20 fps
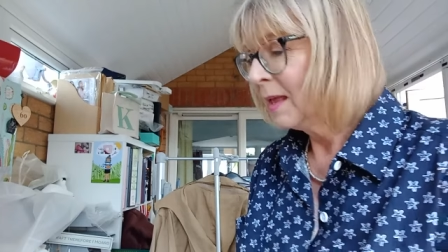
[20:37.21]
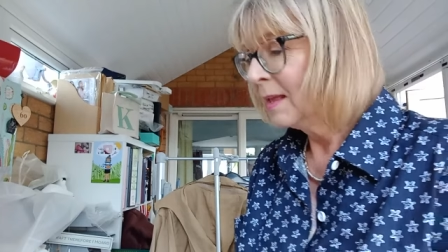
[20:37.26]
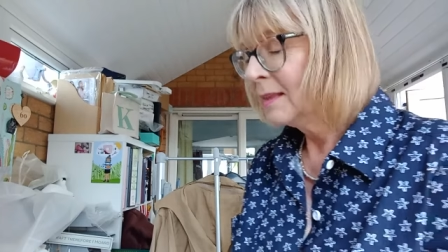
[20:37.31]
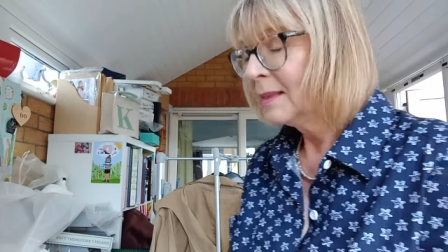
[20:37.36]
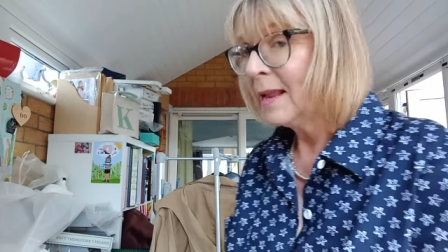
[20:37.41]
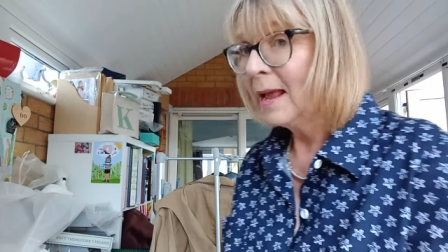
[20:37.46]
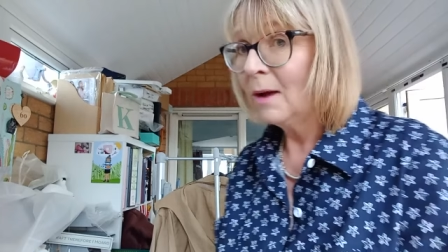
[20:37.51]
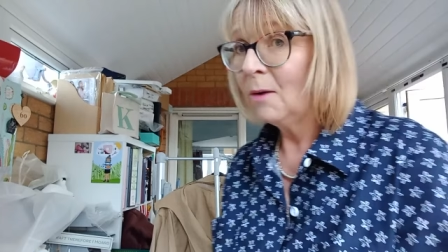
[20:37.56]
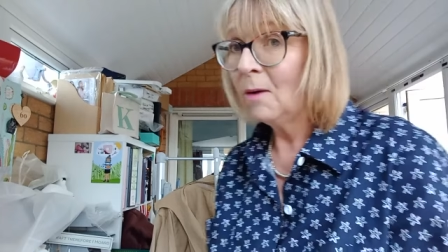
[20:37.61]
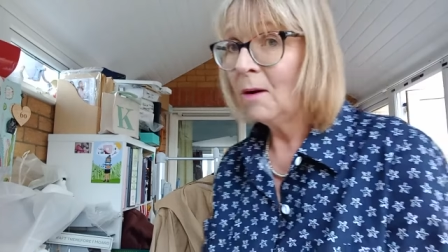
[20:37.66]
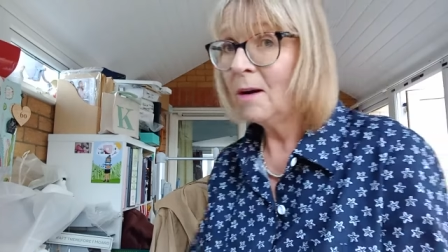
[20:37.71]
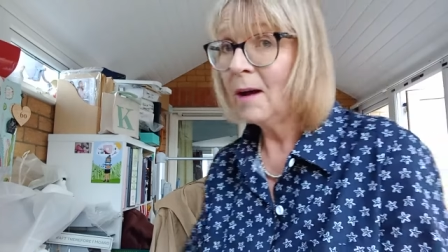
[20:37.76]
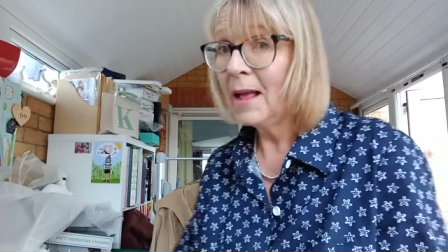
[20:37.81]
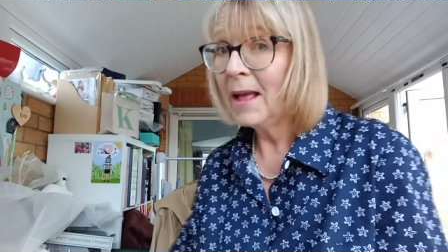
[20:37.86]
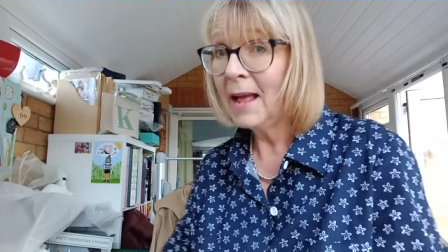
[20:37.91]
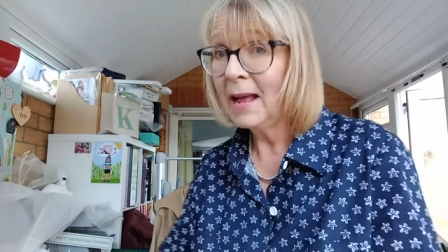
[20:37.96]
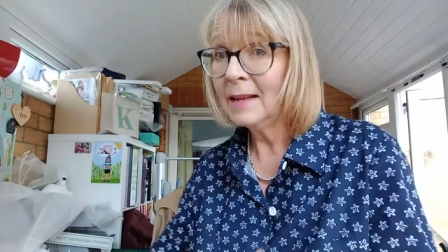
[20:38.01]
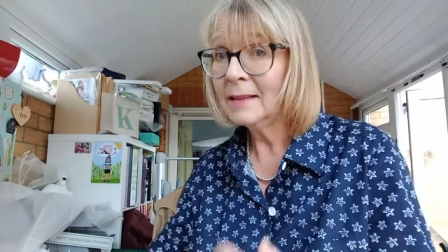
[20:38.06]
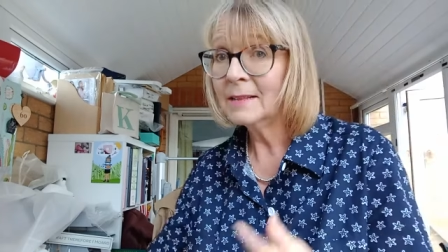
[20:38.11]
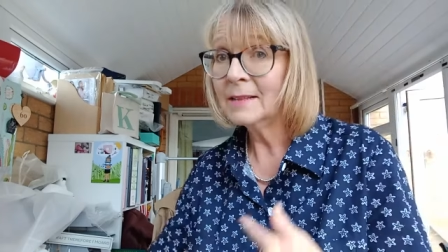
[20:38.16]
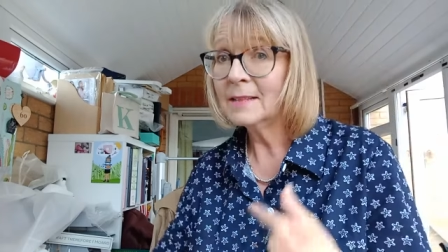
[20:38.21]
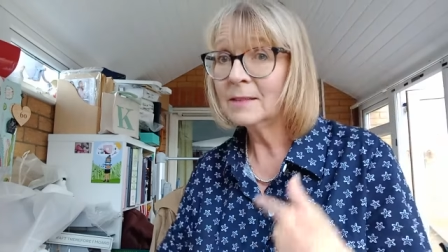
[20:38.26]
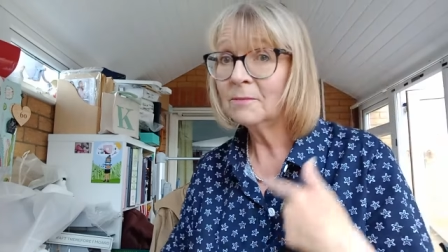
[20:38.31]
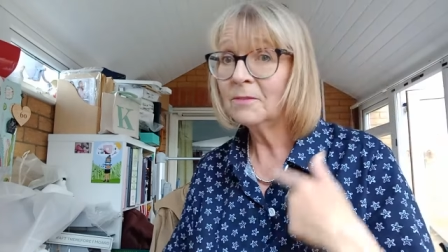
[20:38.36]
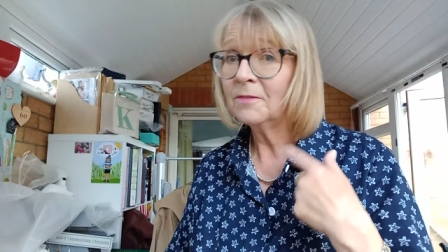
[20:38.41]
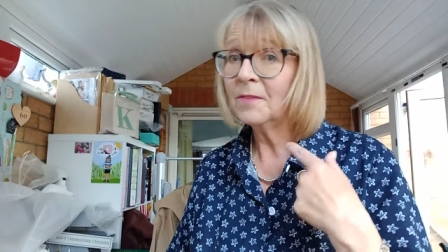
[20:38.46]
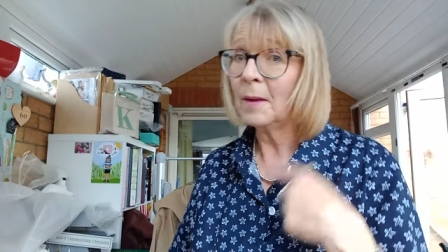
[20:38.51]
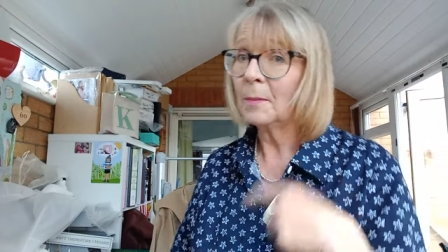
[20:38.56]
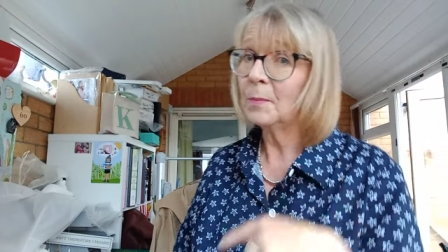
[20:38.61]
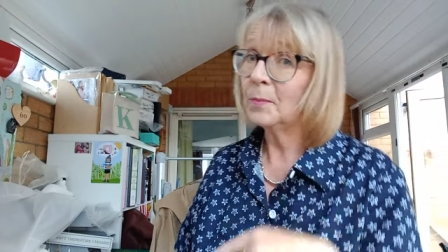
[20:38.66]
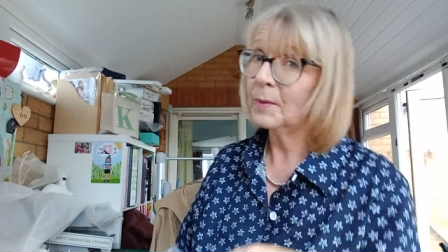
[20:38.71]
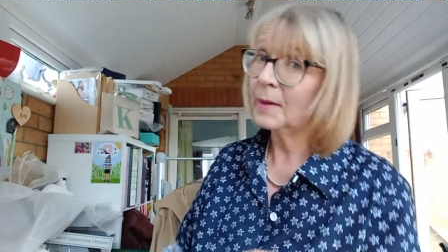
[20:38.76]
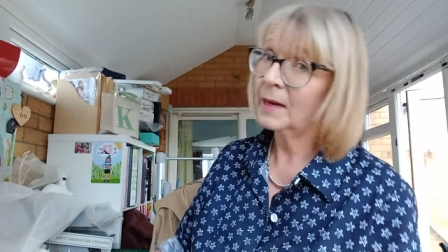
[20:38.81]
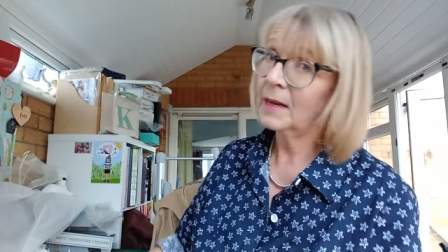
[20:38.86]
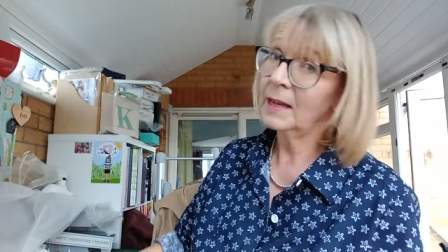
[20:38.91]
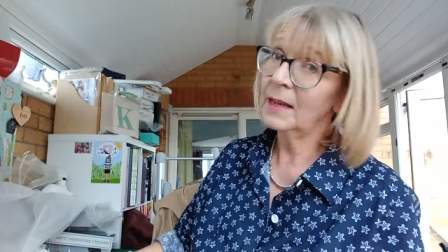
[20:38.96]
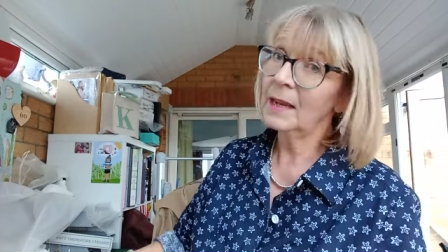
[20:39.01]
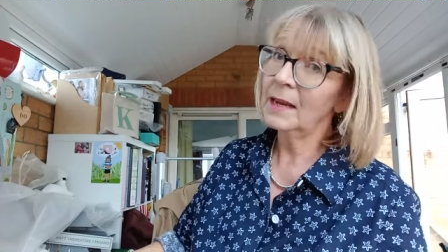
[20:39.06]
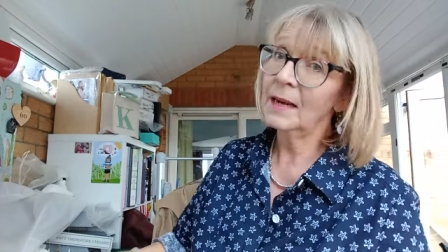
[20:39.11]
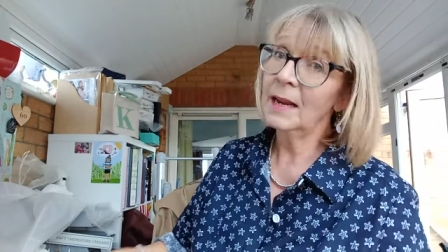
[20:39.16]
Now, I had some
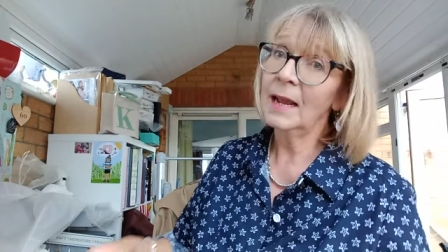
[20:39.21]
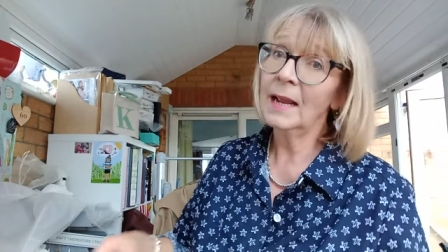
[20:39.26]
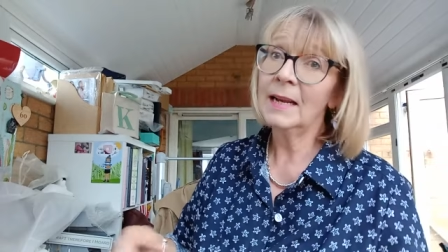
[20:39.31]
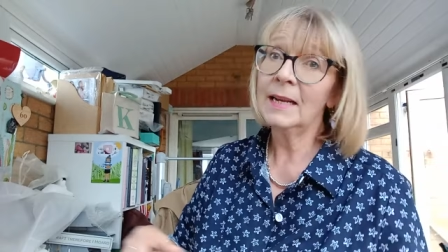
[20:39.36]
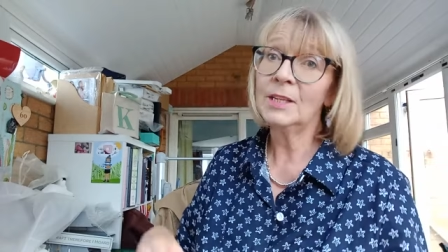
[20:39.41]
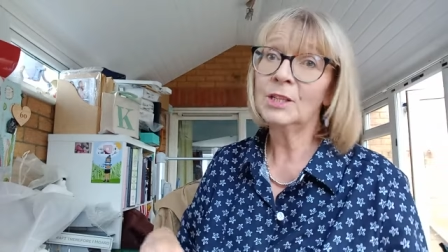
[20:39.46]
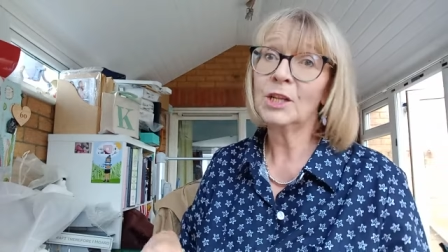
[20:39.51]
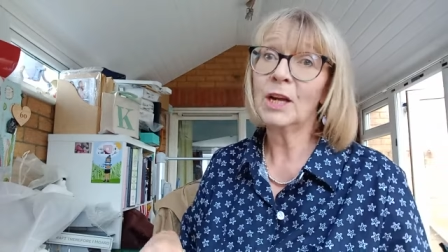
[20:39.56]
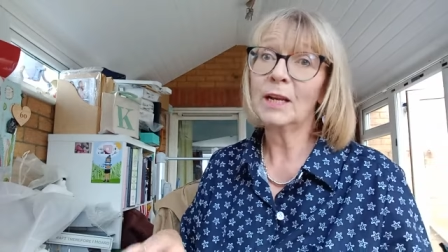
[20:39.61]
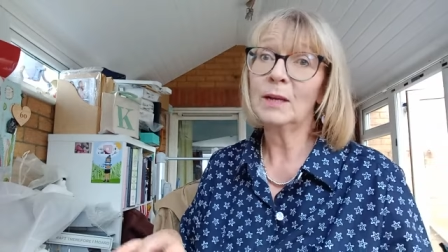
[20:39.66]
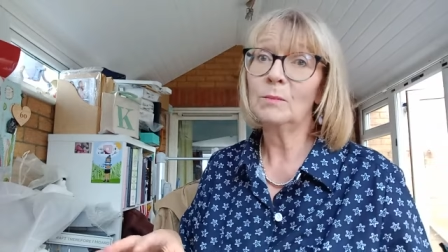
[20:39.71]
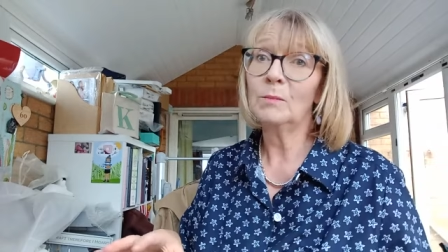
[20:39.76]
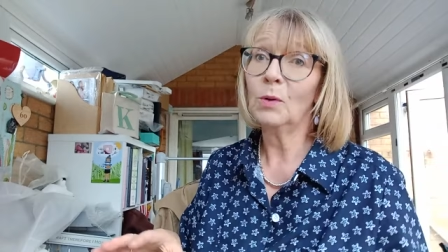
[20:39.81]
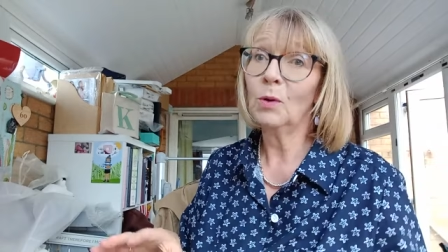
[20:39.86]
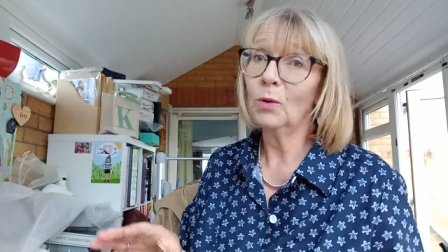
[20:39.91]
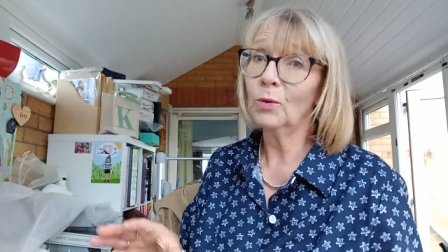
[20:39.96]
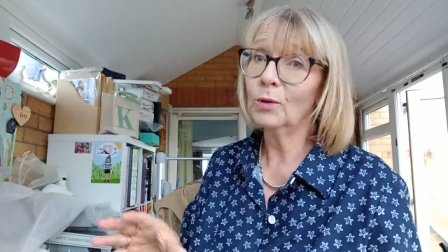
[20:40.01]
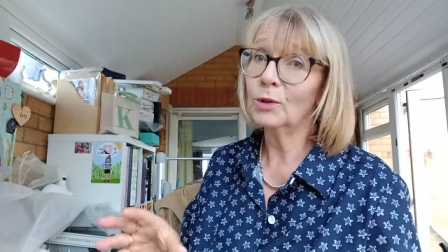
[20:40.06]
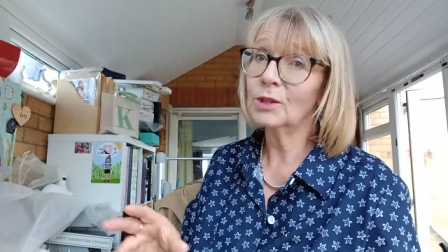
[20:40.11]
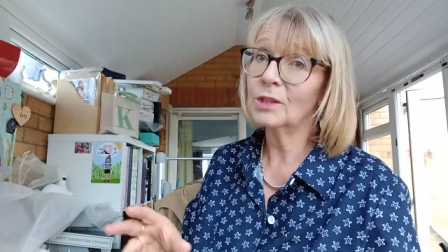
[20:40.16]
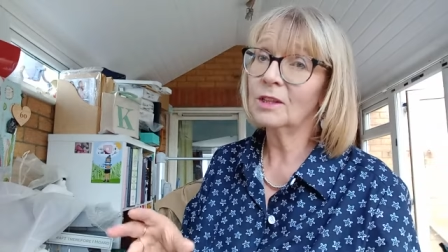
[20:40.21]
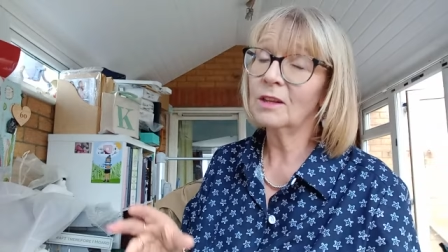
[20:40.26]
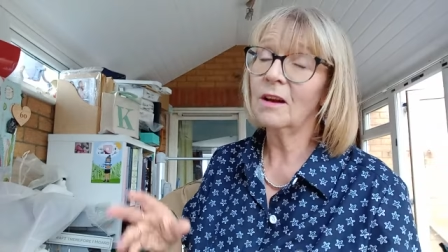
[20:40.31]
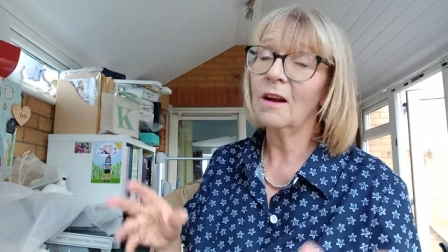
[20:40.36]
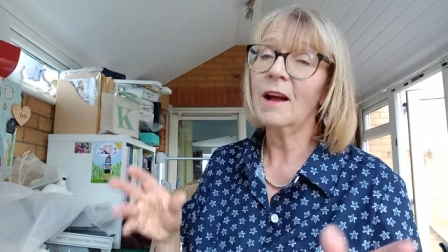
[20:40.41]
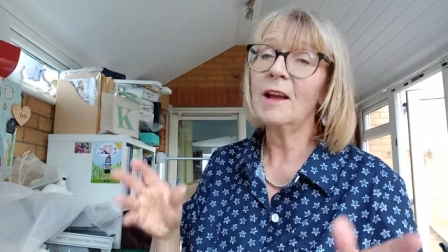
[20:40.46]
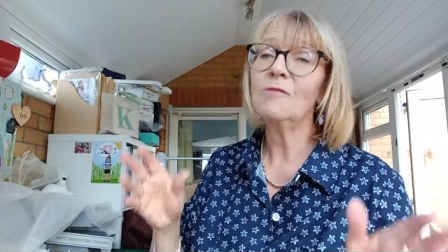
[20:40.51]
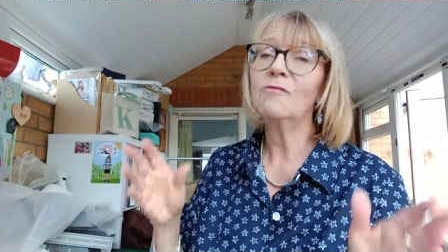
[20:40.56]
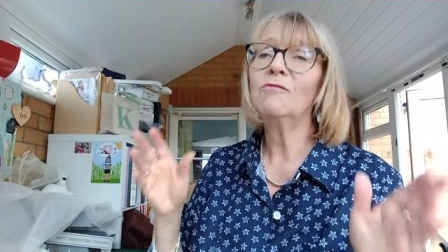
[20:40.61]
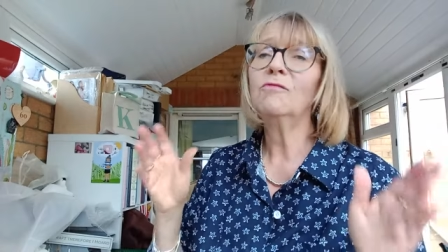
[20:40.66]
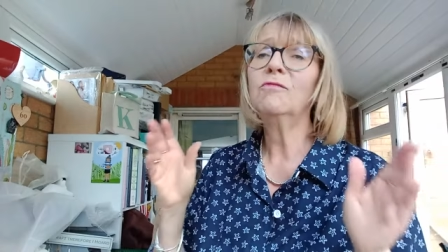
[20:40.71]
fabric in Hayley Jane box that I